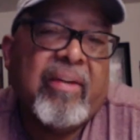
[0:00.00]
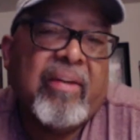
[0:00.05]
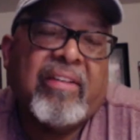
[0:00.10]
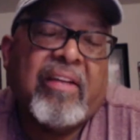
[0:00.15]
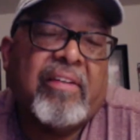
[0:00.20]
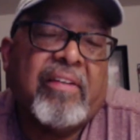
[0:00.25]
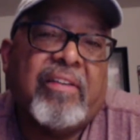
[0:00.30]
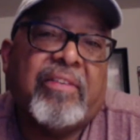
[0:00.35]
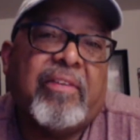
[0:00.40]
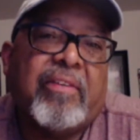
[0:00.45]
made
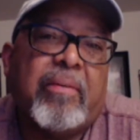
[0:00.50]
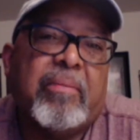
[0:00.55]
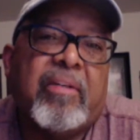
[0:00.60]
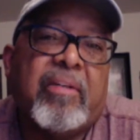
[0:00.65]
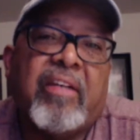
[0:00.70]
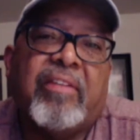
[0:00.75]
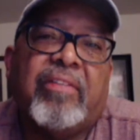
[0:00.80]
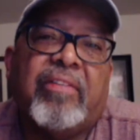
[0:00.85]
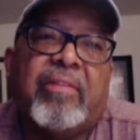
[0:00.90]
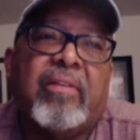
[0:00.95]
that
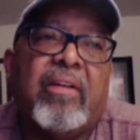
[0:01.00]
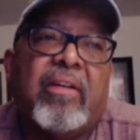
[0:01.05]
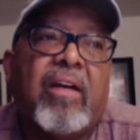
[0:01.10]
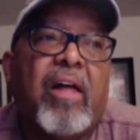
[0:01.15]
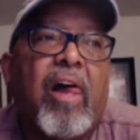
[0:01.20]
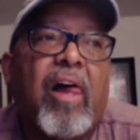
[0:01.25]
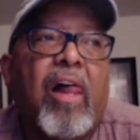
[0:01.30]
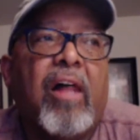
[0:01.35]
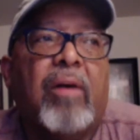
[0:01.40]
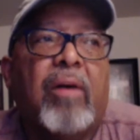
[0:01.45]
determination
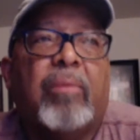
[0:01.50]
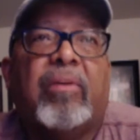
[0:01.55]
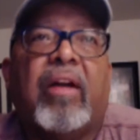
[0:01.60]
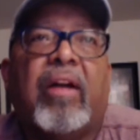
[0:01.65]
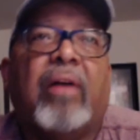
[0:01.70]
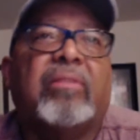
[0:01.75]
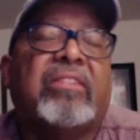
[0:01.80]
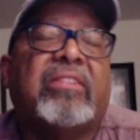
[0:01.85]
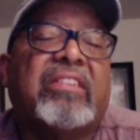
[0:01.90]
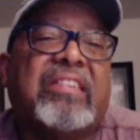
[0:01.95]

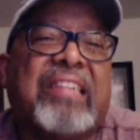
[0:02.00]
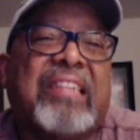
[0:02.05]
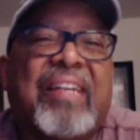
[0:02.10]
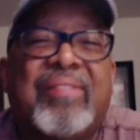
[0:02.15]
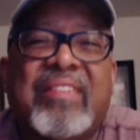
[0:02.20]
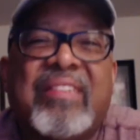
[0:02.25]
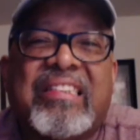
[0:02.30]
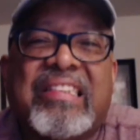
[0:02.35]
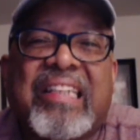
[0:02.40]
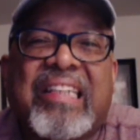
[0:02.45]
when I was
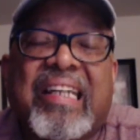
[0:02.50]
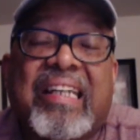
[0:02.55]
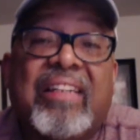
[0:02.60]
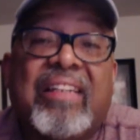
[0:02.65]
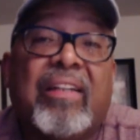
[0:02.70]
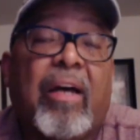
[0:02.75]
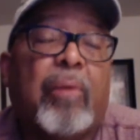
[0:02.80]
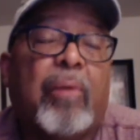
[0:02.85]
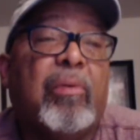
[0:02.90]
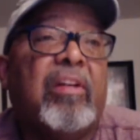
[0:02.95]

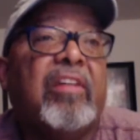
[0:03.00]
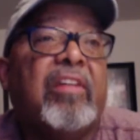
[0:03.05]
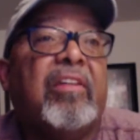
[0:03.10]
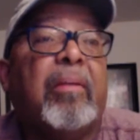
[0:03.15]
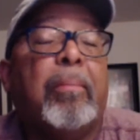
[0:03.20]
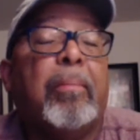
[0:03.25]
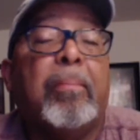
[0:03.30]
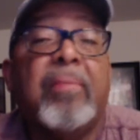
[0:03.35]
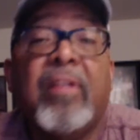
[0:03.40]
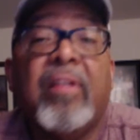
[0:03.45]
17. I went in
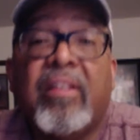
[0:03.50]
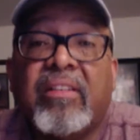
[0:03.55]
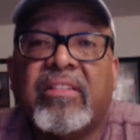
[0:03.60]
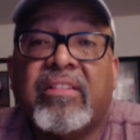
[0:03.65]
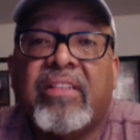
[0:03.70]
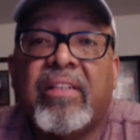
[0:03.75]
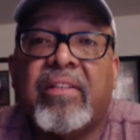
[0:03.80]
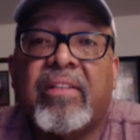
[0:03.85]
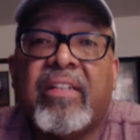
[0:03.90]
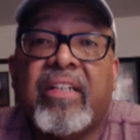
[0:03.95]
the
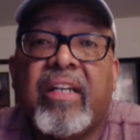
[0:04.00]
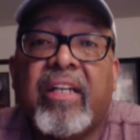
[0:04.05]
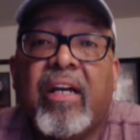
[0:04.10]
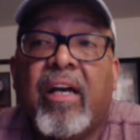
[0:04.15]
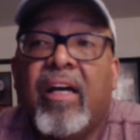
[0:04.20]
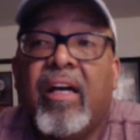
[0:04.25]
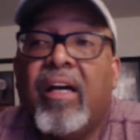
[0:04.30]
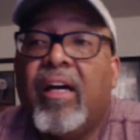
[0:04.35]
military.